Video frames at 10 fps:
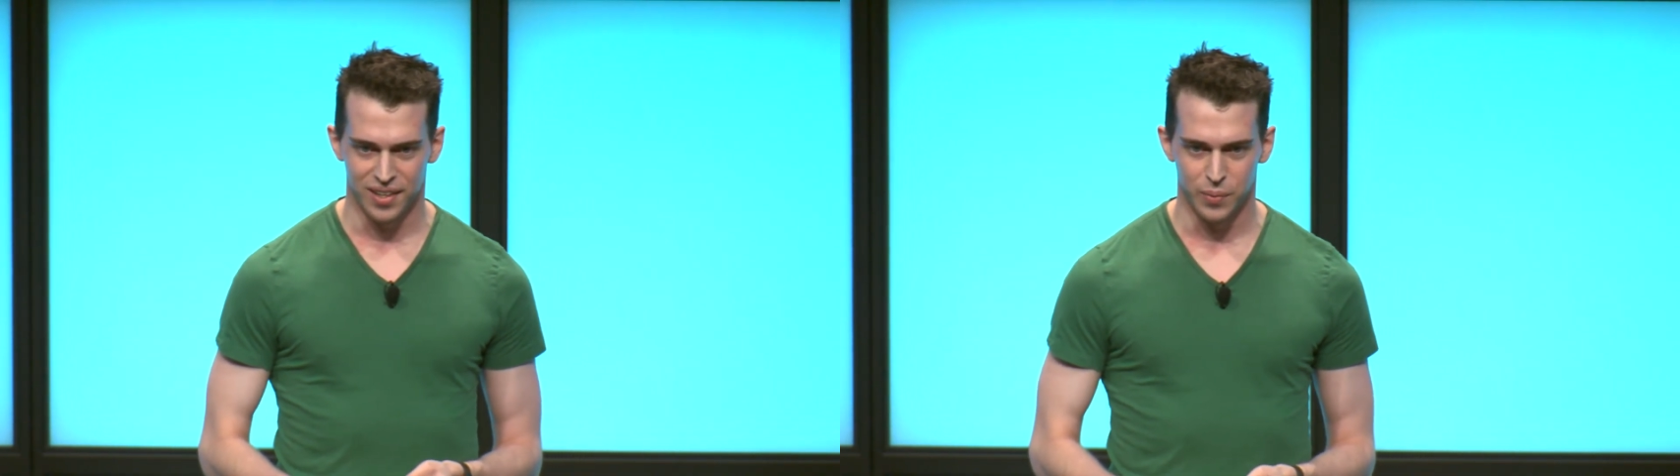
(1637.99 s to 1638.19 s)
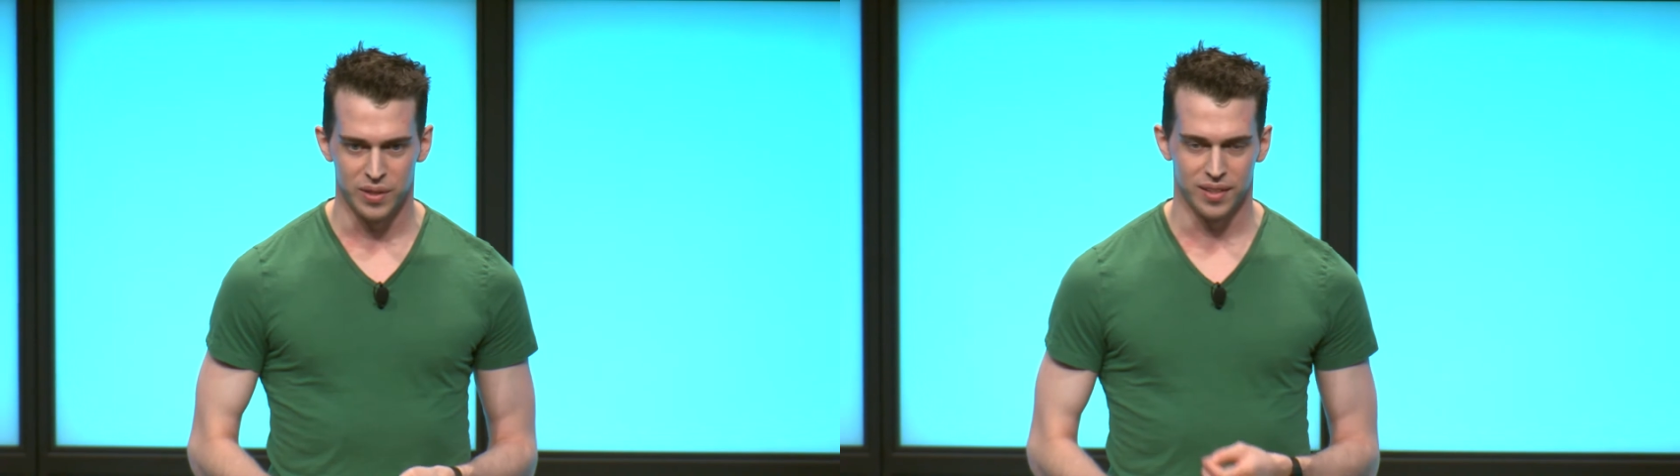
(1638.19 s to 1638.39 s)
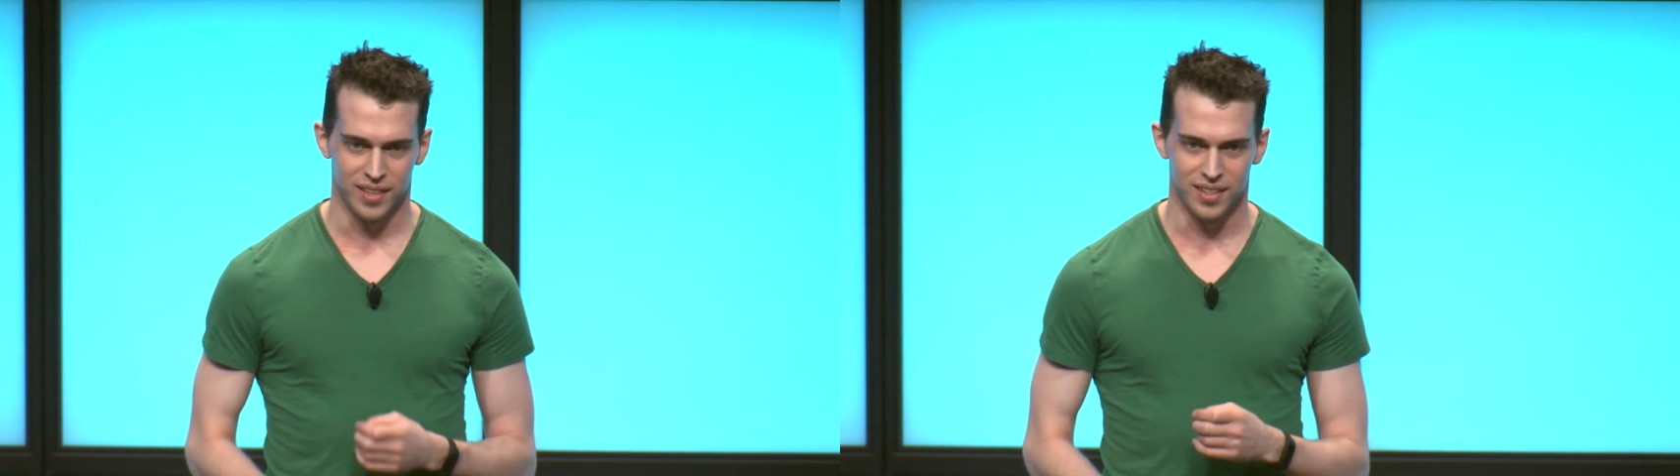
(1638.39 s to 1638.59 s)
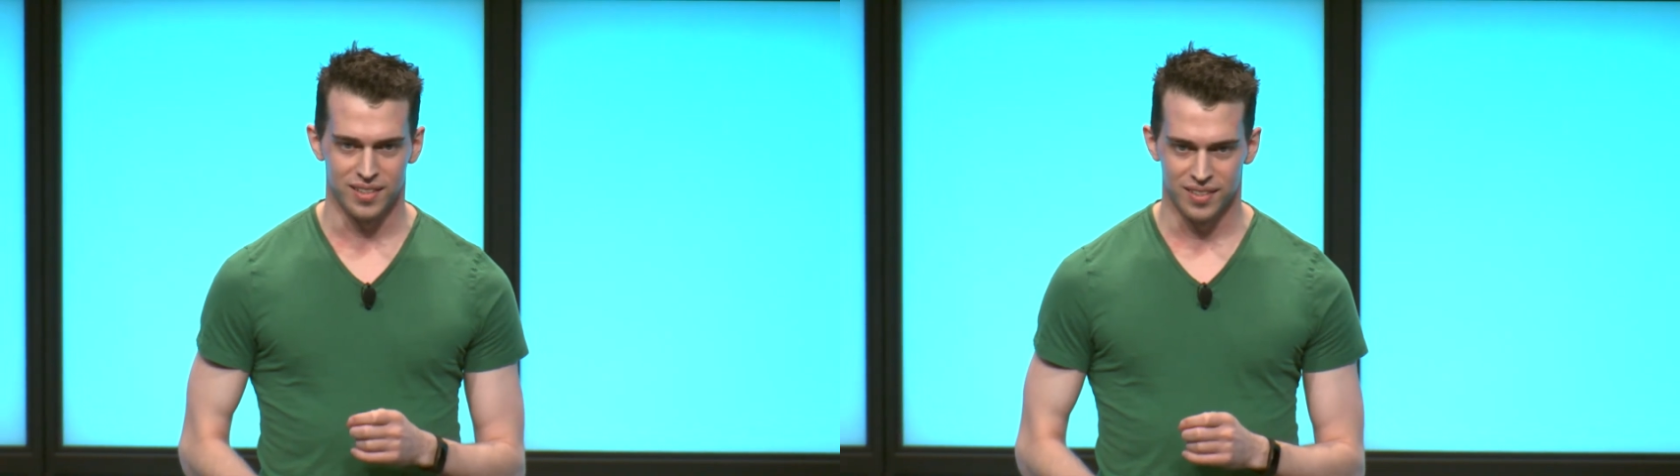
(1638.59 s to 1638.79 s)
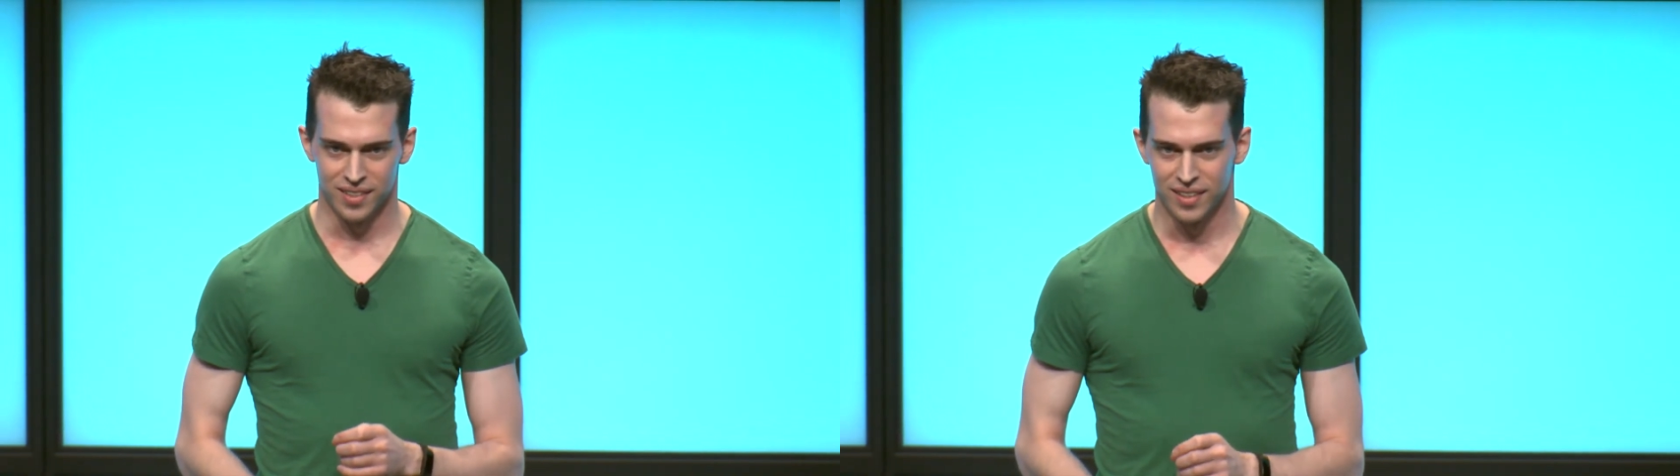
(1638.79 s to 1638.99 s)
We think
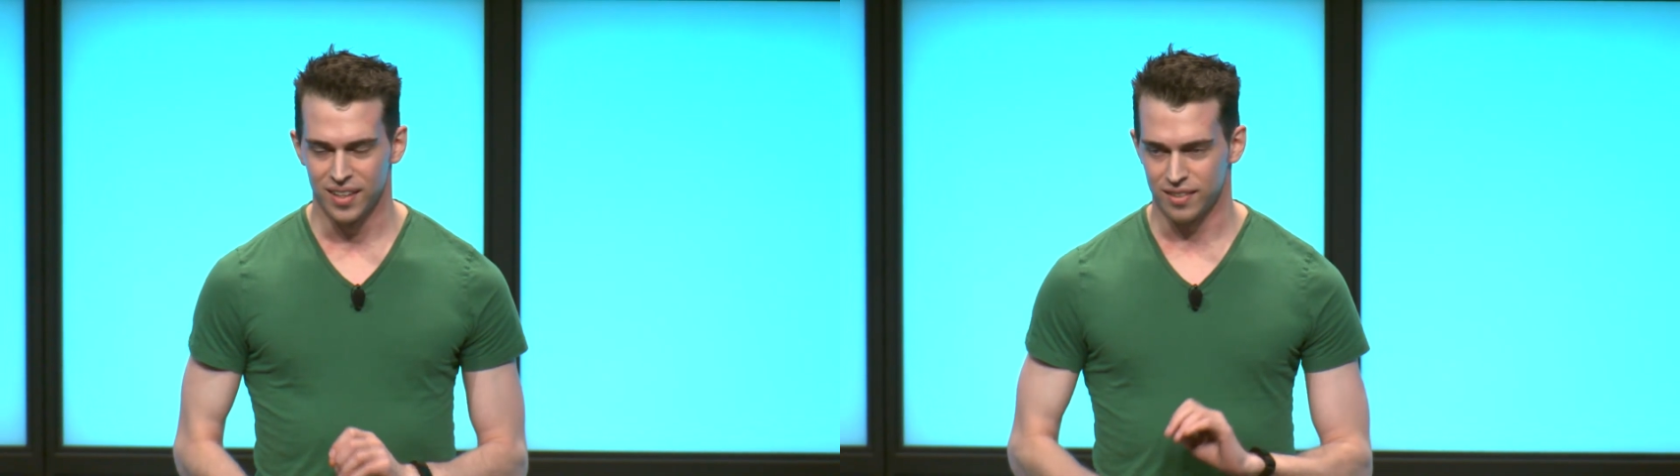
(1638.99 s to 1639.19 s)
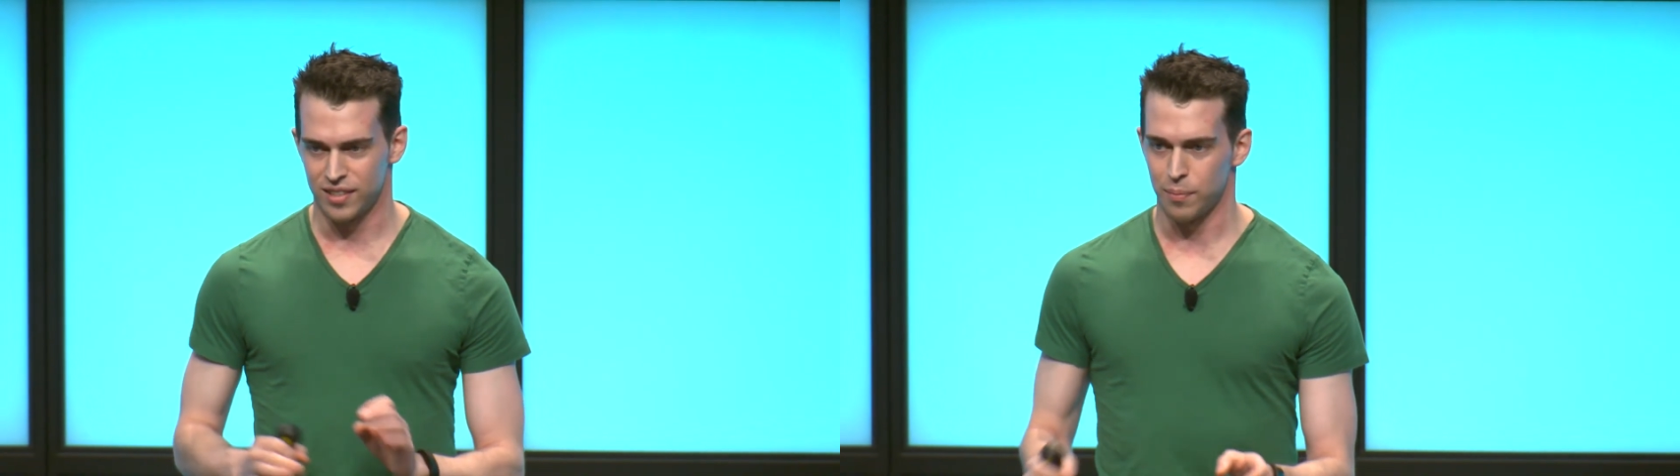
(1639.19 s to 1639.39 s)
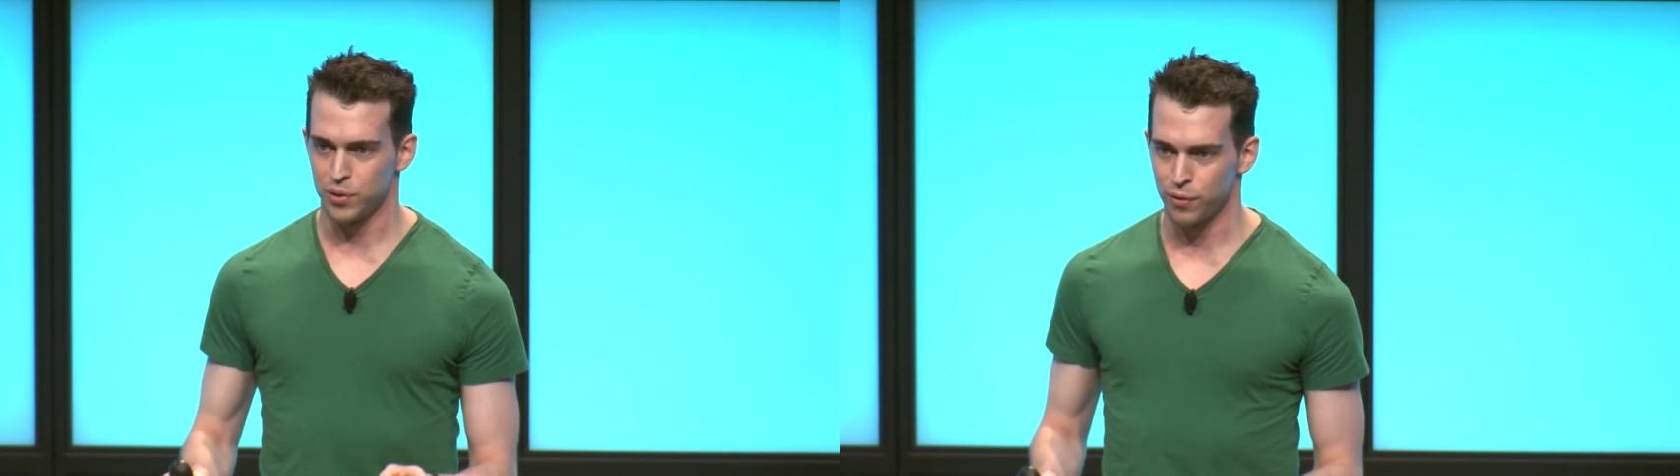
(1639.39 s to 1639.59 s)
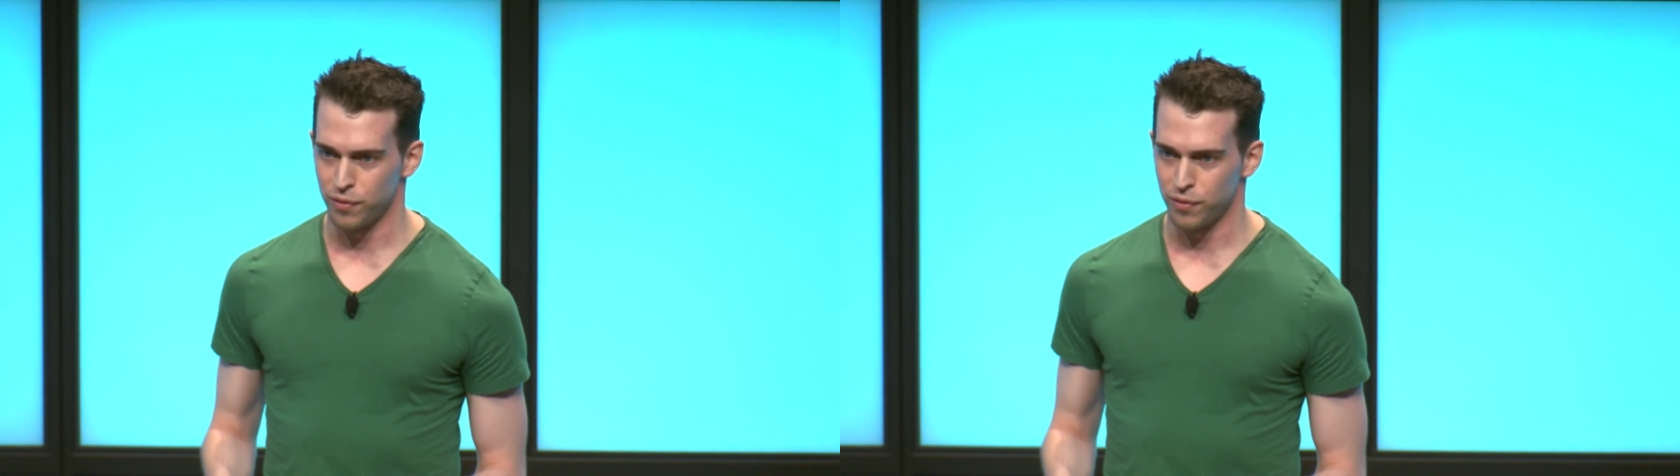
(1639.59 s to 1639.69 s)
that's a step too